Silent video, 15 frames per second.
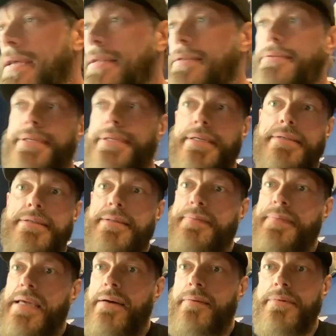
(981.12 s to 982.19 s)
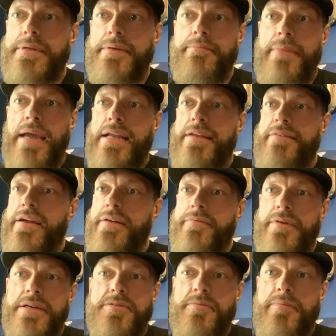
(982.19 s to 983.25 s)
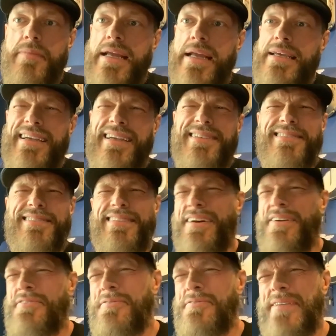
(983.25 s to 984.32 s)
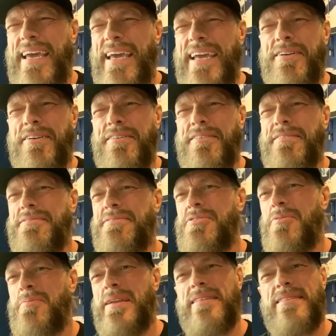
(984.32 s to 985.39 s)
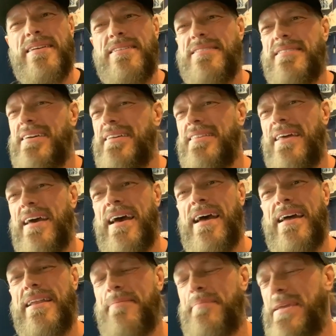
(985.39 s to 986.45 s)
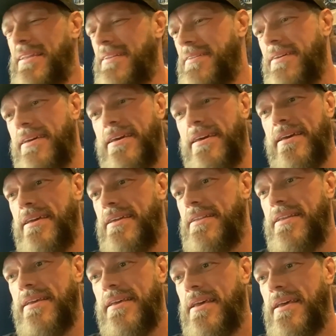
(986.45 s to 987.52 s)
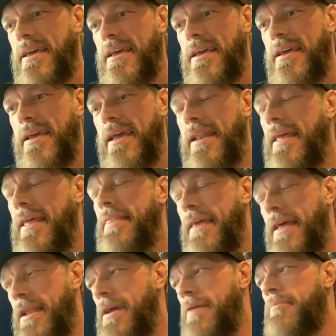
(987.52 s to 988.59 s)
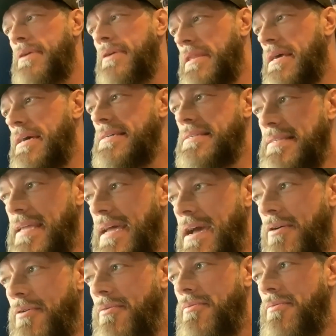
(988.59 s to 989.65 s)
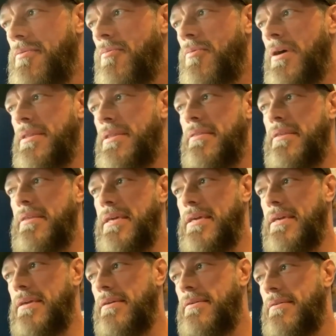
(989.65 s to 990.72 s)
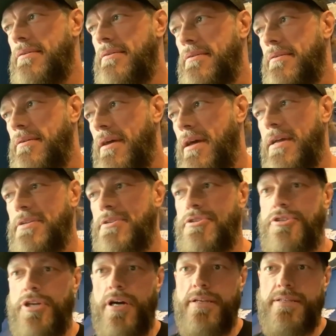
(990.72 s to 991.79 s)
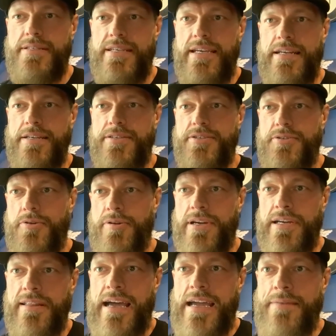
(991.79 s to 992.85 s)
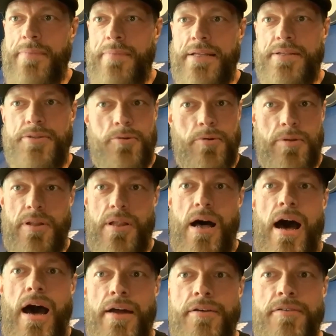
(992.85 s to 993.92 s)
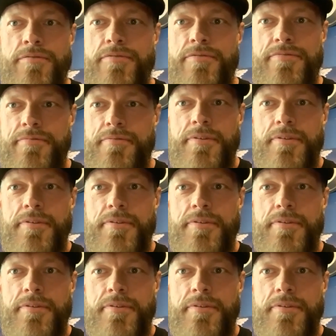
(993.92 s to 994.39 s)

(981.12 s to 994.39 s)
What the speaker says: then to be able to main event WrestleMania against The Undertaker and so many things like that. I mean, and then I realize now what the Edge John Cena storyline meant to a lot of